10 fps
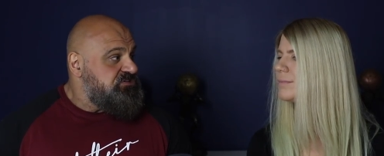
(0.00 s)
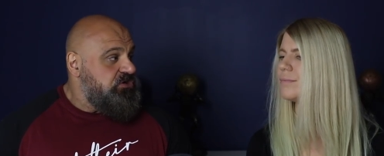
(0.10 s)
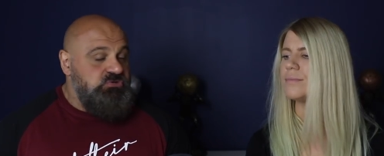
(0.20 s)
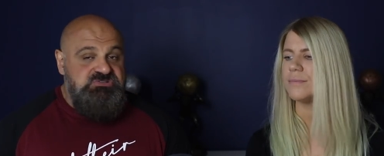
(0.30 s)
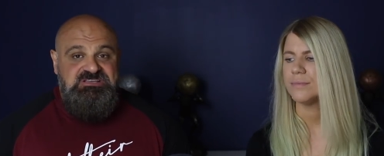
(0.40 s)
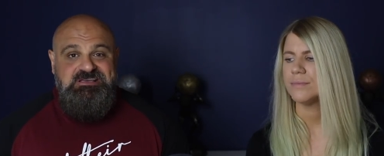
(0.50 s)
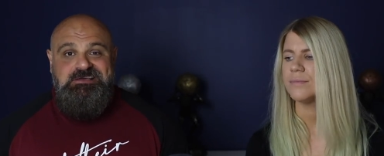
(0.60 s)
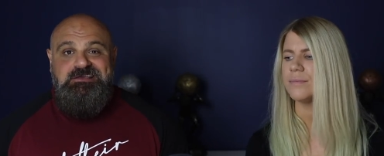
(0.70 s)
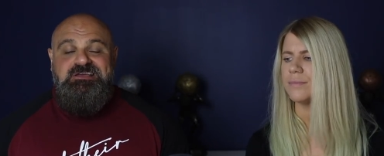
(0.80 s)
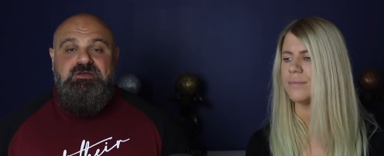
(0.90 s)
Speaker 1: shows. Mm.
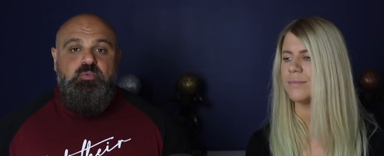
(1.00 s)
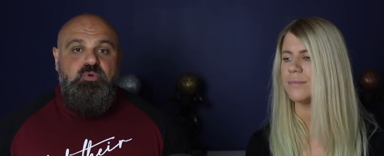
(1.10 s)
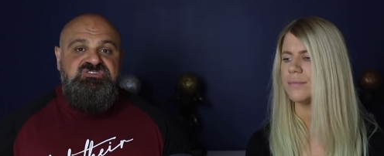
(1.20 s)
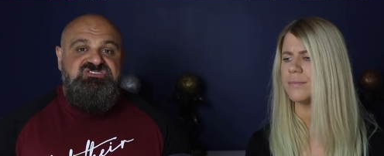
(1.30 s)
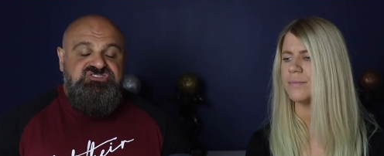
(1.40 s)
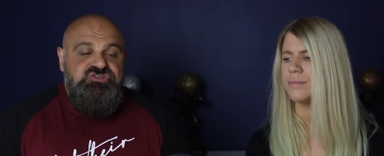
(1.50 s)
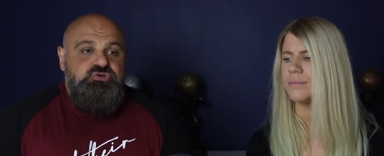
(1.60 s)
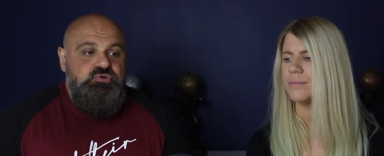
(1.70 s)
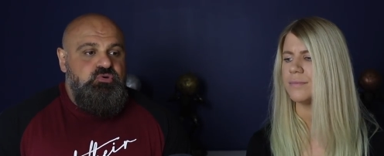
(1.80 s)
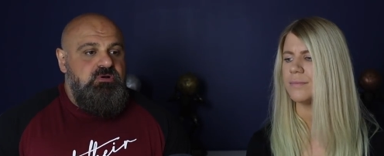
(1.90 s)
What's
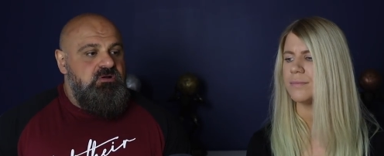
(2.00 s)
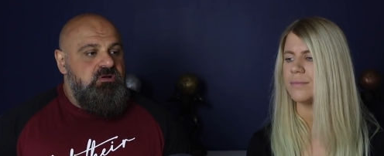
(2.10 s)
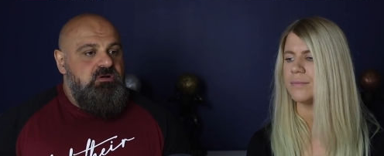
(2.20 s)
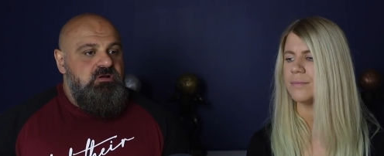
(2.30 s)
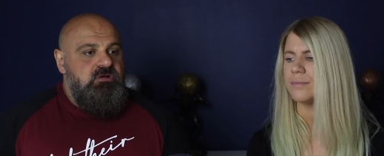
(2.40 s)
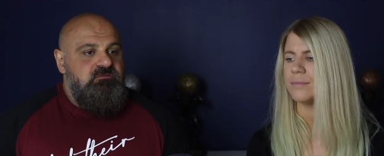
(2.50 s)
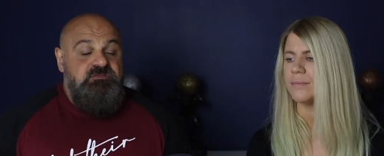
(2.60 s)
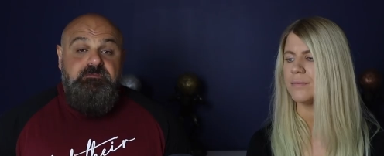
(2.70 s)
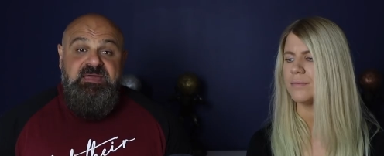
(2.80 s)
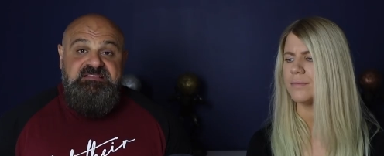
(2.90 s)
do for
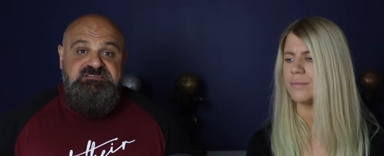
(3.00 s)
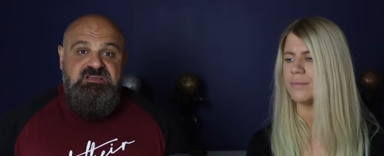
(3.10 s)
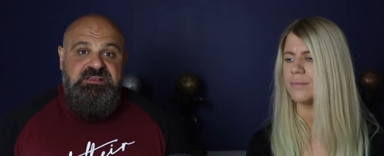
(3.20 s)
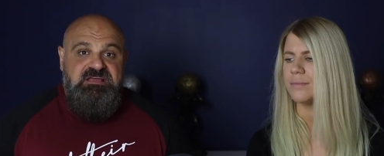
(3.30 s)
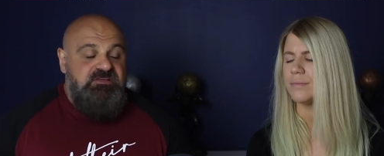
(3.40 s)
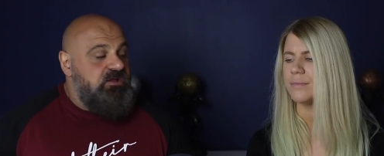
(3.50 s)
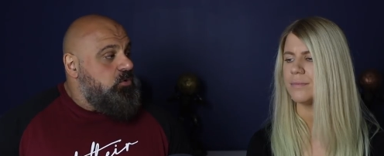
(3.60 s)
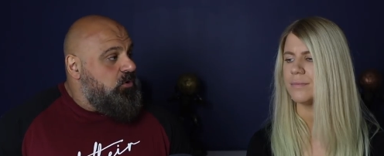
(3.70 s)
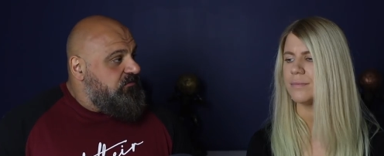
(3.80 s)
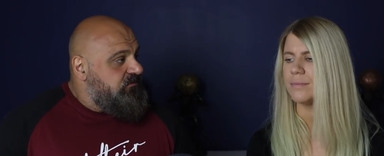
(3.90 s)
the men's side have like a
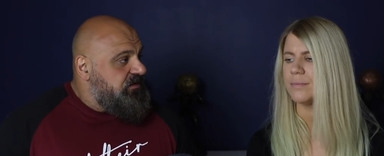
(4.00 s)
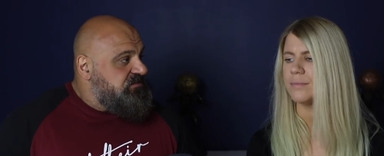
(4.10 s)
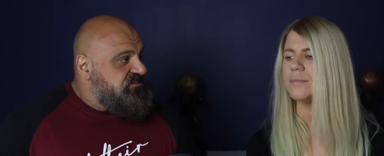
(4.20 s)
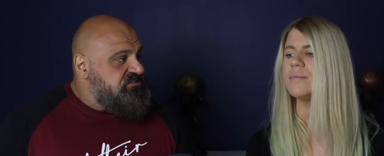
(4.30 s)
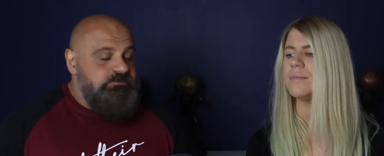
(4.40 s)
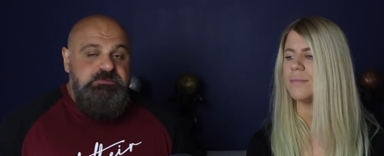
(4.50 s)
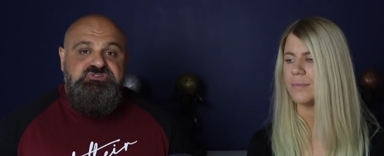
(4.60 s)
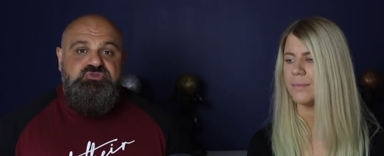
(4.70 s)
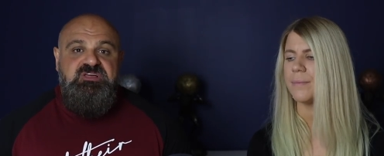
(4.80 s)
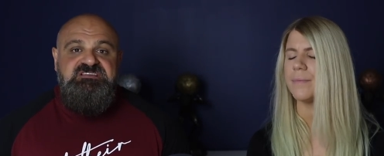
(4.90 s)
qualifying system. I'm
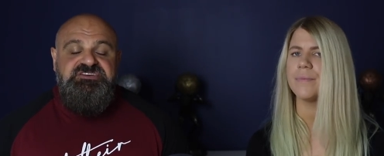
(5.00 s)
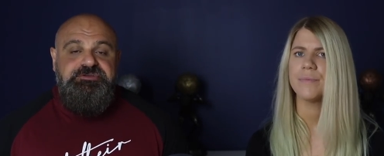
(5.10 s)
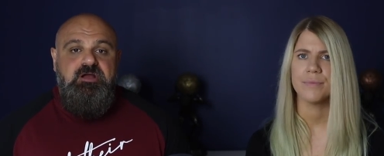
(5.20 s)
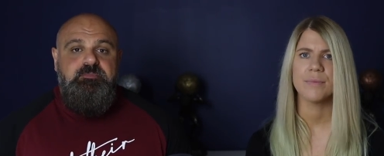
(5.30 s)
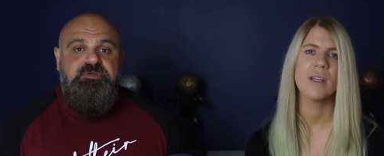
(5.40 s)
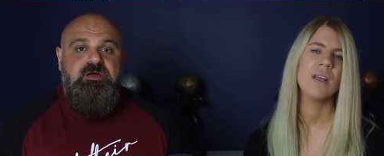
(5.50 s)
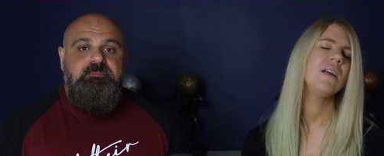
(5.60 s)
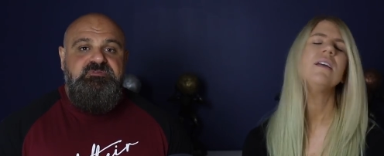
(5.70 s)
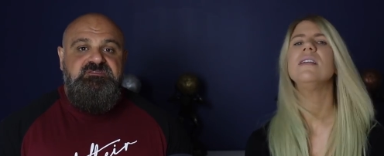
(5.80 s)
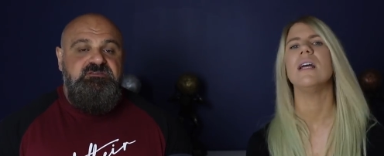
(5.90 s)
sure that's going to open
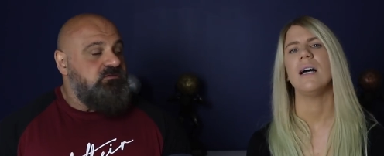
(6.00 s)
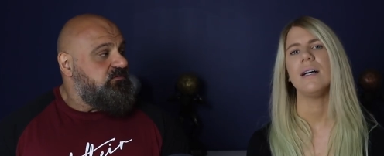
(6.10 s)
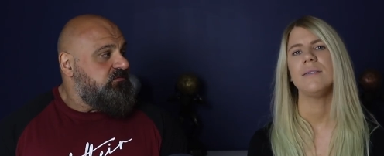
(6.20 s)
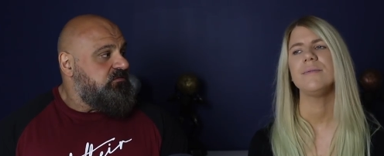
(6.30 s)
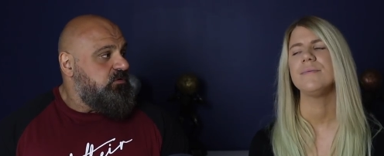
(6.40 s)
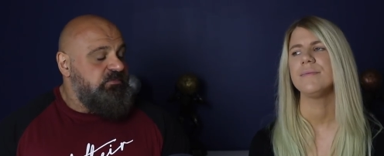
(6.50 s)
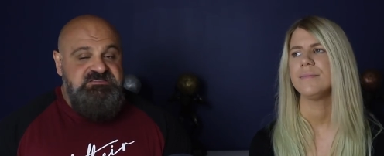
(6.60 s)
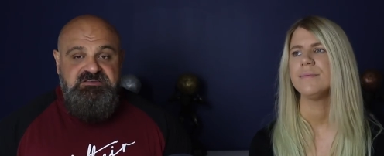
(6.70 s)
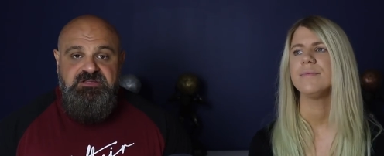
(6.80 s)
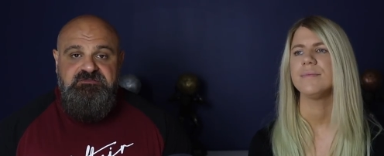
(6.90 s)
up to, yeah. the, to the
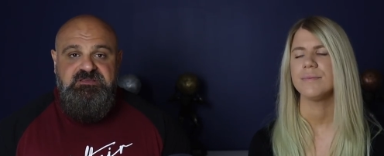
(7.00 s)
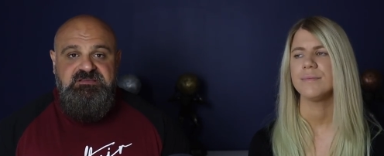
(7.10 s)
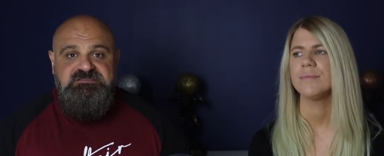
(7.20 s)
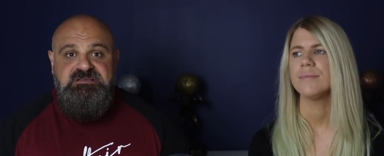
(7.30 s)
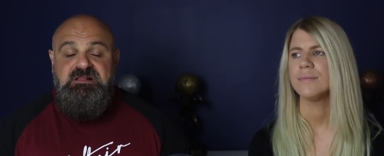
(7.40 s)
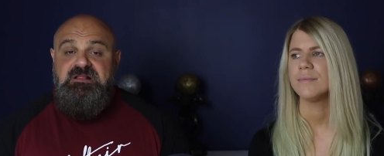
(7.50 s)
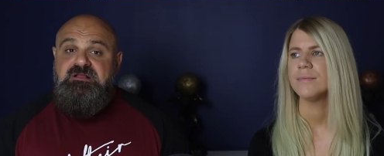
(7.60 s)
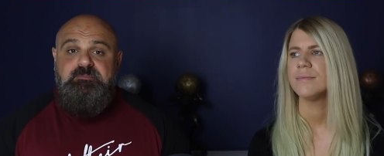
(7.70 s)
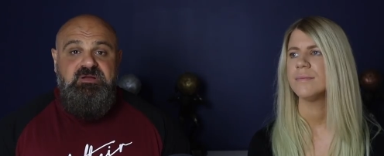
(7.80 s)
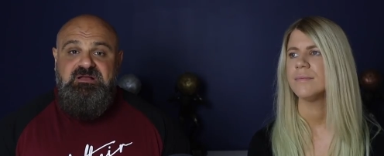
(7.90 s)
women's side of things,
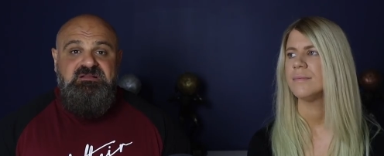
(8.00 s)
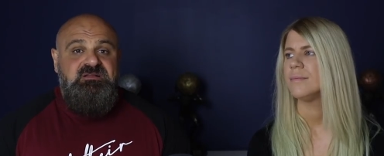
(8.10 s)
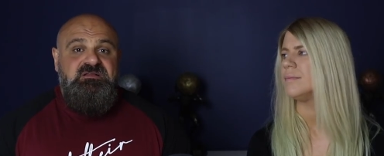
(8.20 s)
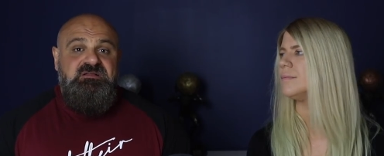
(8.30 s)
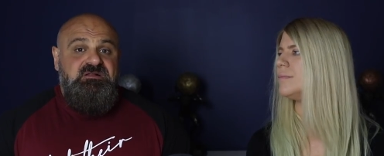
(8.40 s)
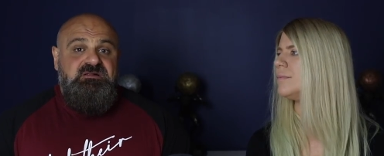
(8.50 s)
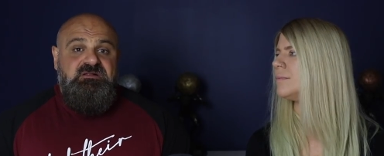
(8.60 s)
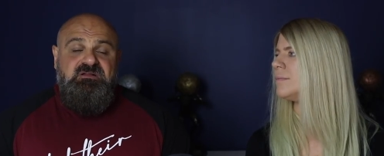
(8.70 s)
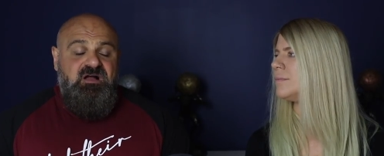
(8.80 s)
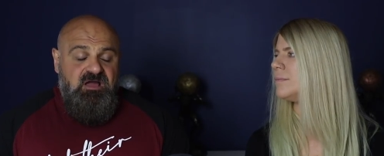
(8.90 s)
but
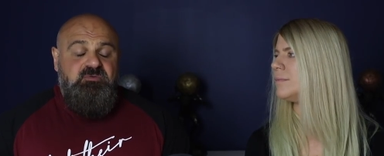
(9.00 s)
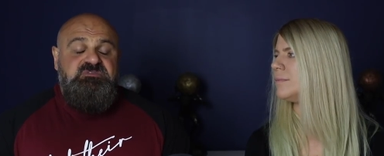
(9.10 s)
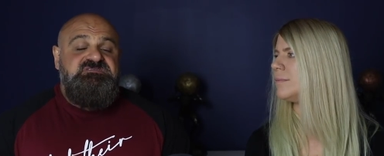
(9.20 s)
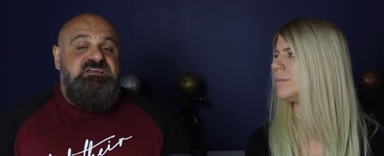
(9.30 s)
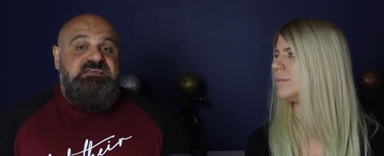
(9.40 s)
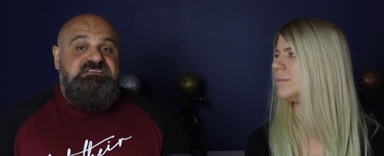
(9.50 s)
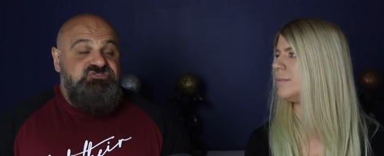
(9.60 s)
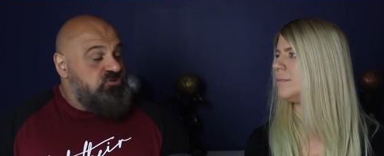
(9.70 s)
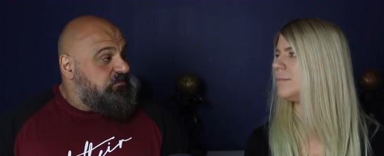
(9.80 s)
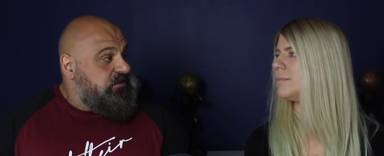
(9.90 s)
I was
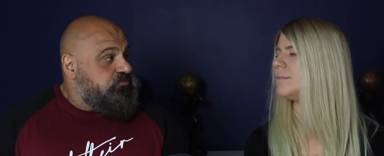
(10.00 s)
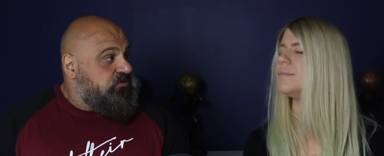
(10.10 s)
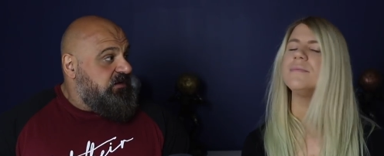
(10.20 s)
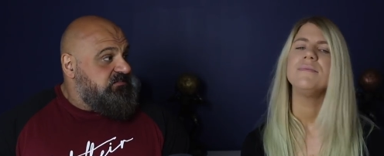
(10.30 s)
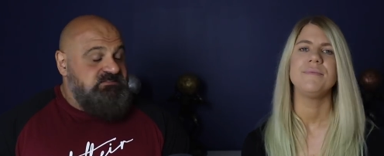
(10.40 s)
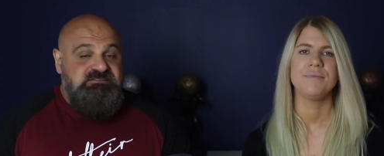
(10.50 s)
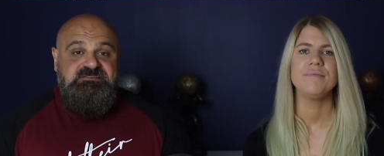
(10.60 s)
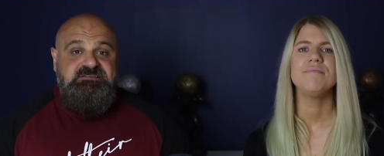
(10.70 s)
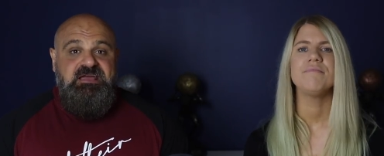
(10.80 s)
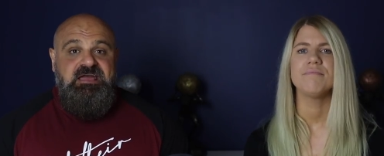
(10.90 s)
extremely impressed.
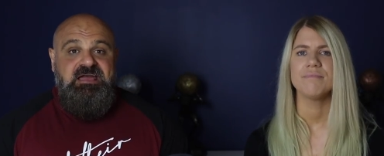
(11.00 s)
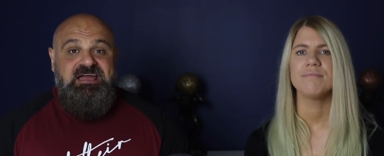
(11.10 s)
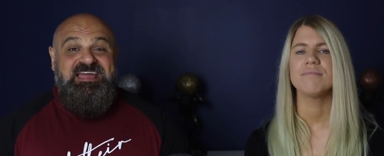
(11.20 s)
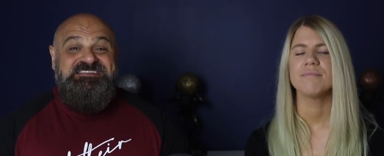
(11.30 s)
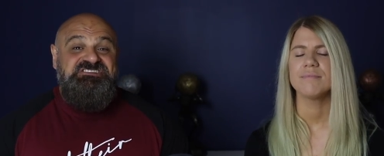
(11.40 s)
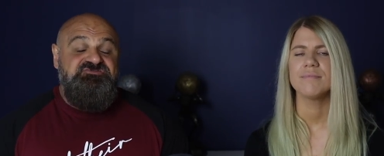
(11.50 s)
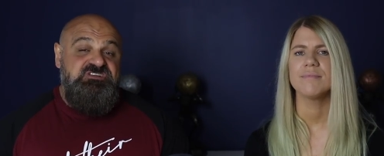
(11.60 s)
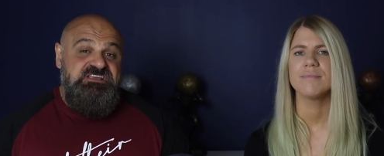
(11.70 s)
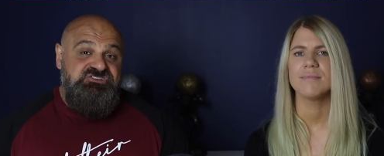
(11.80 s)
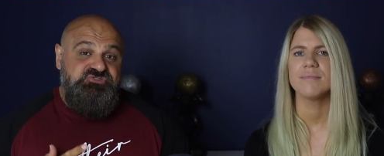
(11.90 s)
Uh, I actually
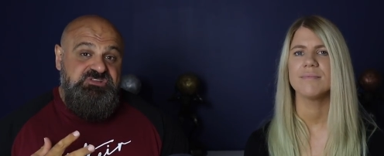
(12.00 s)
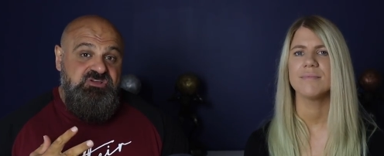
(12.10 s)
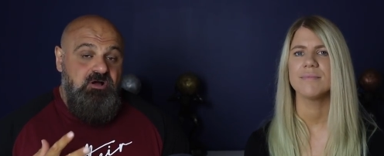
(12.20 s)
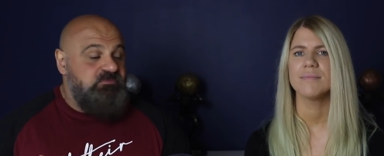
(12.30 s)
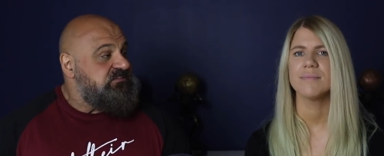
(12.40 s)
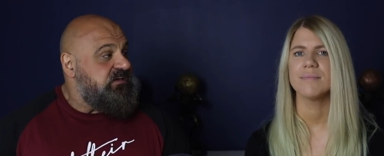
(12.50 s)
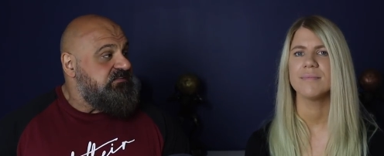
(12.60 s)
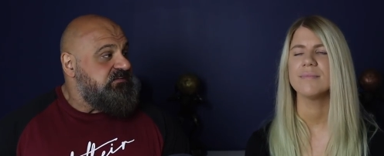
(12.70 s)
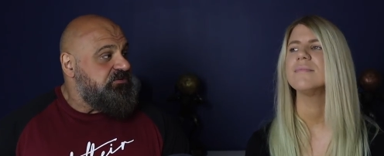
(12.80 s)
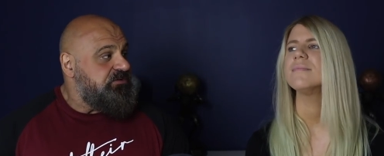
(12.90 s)
really enjoyed
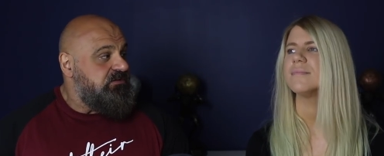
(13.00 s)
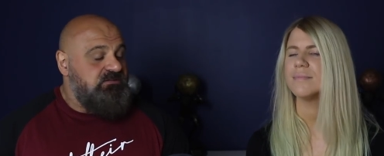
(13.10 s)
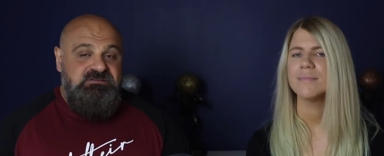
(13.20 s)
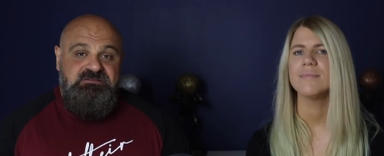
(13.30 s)
commentating on it.